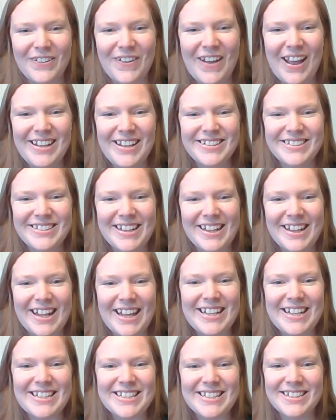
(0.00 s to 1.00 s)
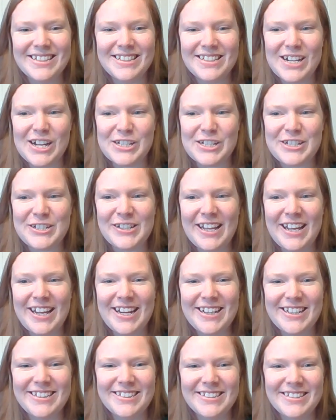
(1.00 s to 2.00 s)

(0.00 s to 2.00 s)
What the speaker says: Okay, thanks. Talk to you later.